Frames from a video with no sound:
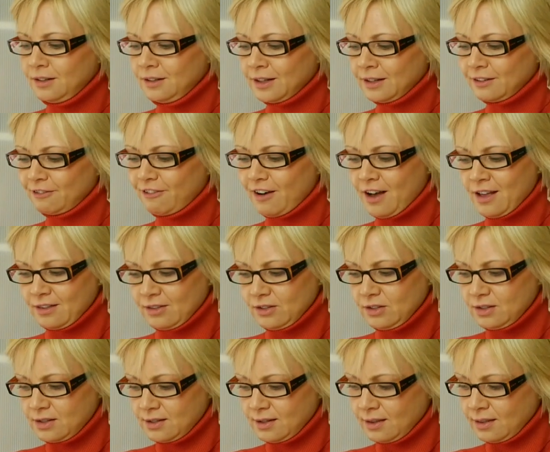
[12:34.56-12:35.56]

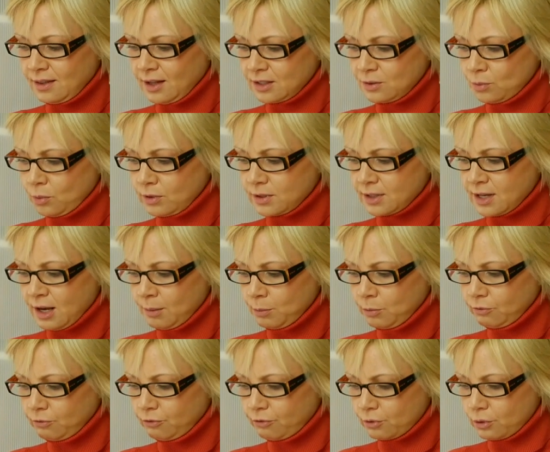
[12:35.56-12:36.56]
advance. That's what's
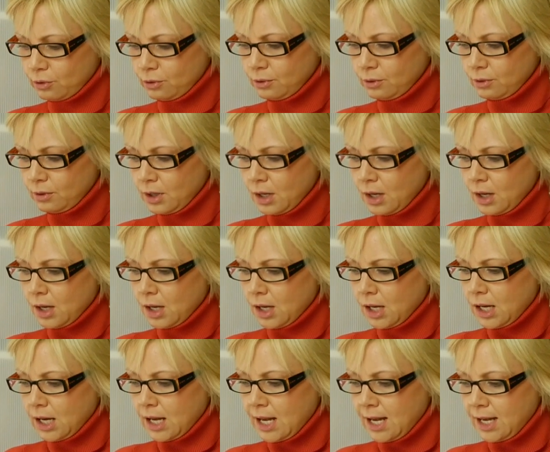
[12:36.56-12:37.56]
coming through.
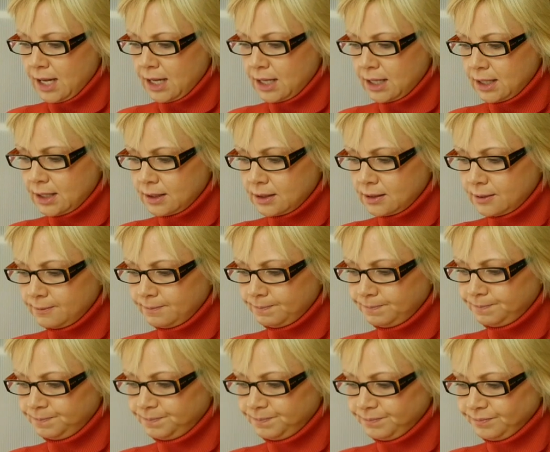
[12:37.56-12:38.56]

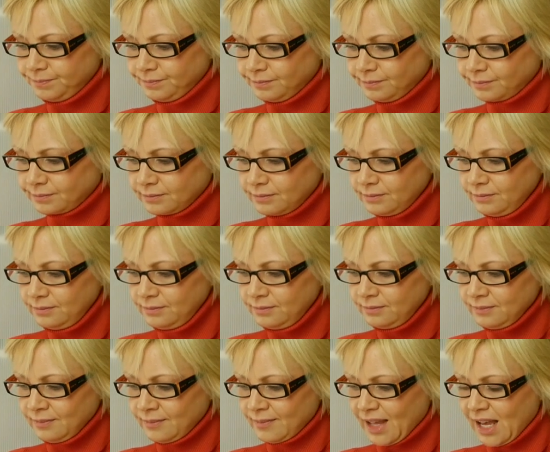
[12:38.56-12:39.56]
And
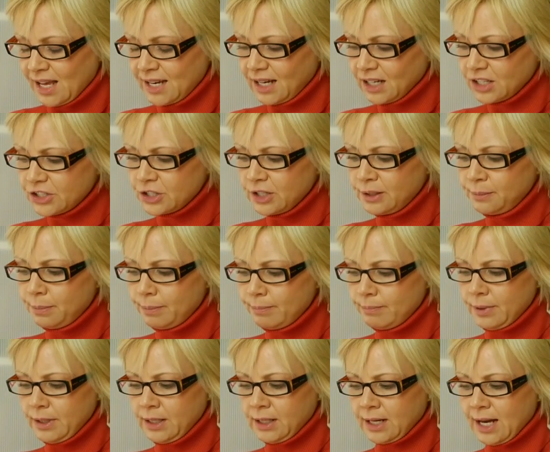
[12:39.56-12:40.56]
actually
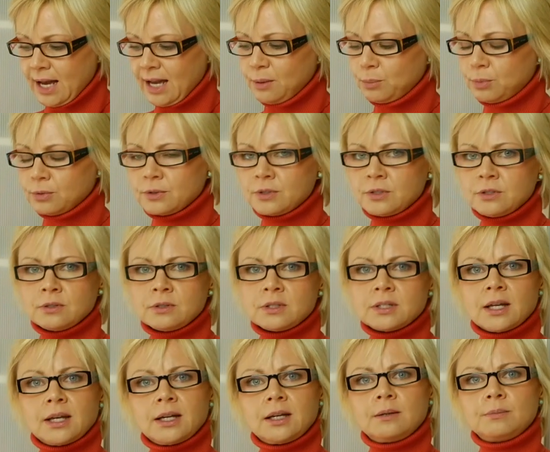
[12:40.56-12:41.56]
being able to
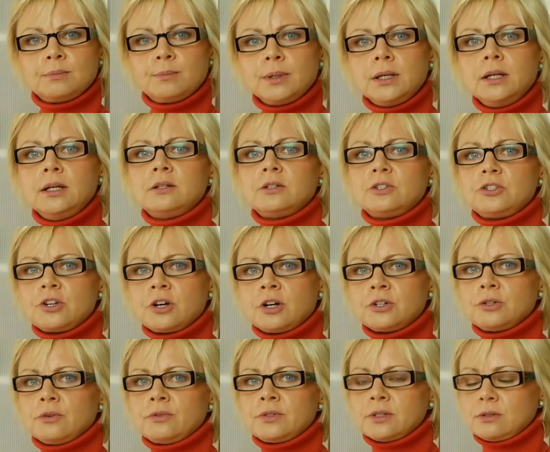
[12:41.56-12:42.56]
be in a
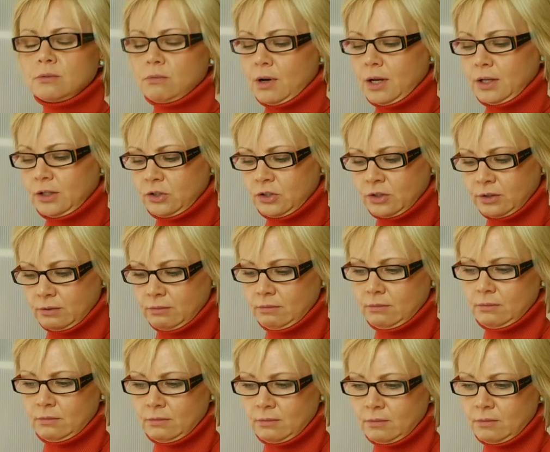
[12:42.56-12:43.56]
charge of situation.
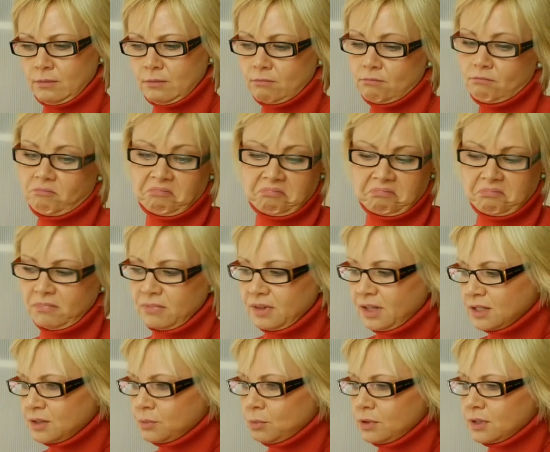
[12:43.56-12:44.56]

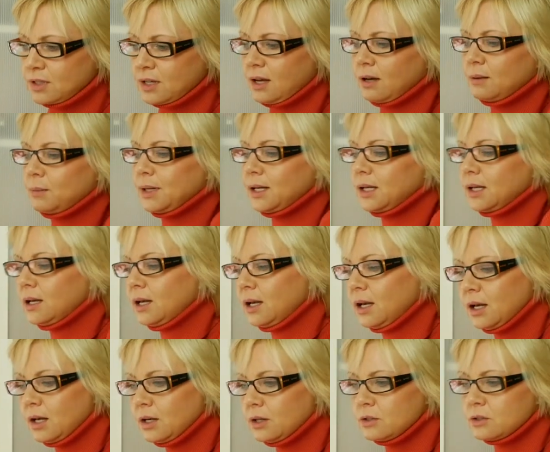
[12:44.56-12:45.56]
That's what's coming.
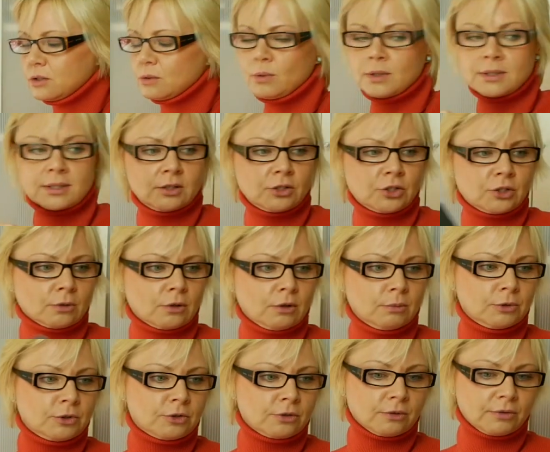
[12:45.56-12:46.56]
So what's the additional
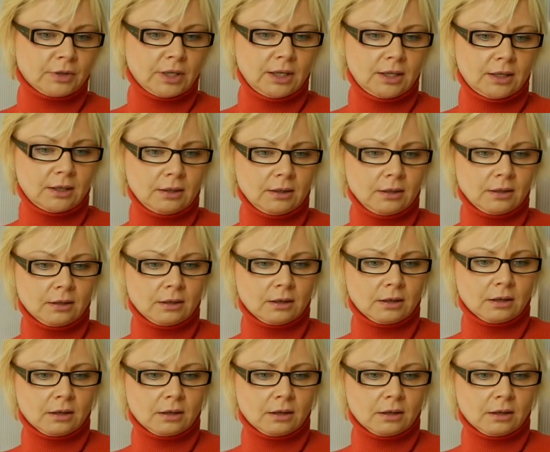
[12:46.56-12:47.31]
commentary over here?